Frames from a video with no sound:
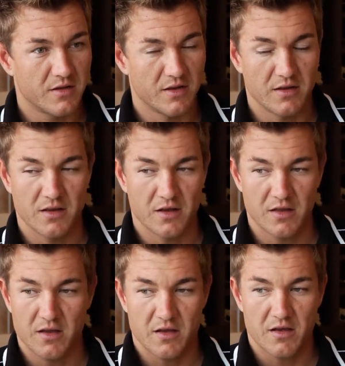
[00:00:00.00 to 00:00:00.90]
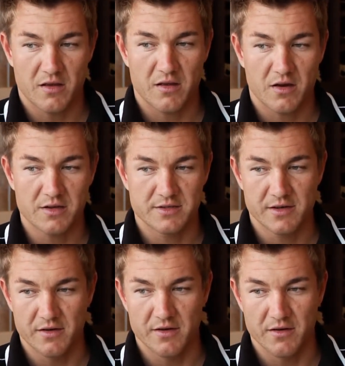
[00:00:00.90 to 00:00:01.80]
I
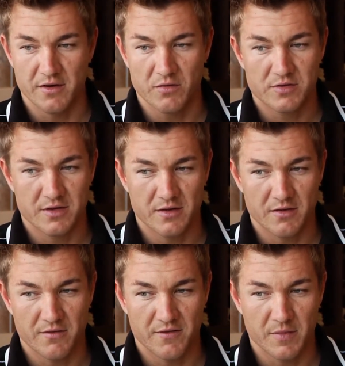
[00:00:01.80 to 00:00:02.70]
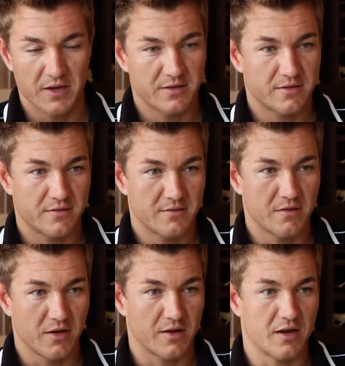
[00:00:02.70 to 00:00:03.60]
consider it looks, for me, it's
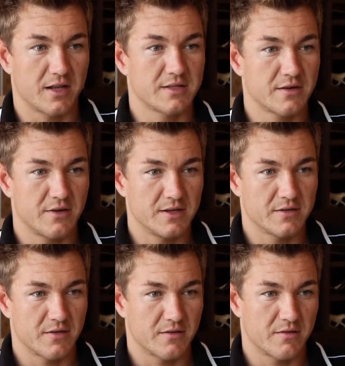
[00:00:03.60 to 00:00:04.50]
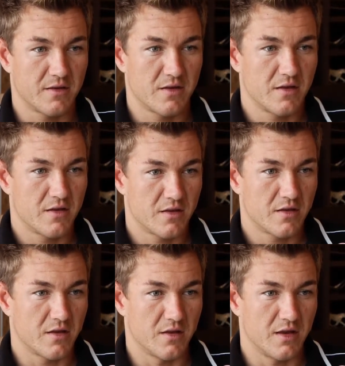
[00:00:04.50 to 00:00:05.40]
like a classic race, like
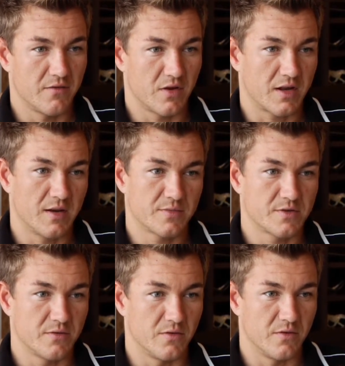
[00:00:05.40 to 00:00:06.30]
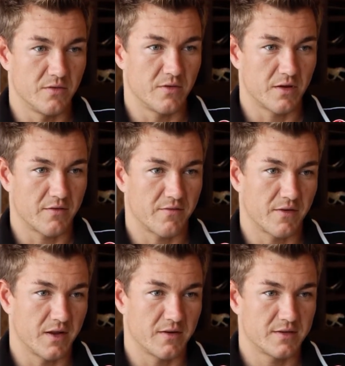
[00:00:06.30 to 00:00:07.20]
even like Amstel or like
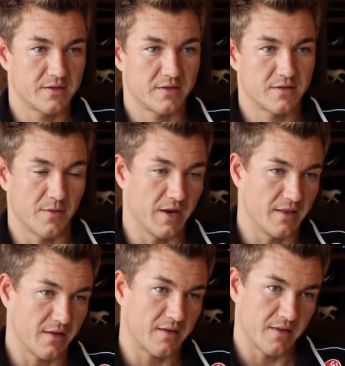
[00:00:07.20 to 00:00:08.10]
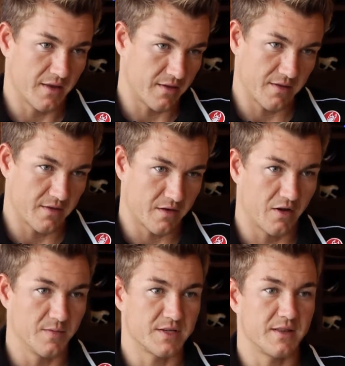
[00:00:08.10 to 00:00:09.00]
Flanders. I mean, the
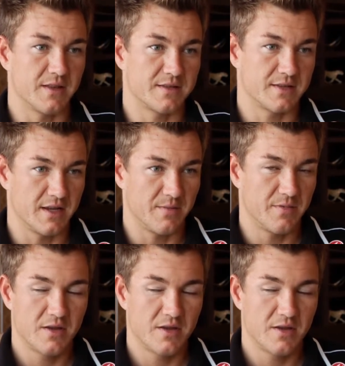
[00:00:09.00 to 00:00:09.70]
climbs aren't that steep,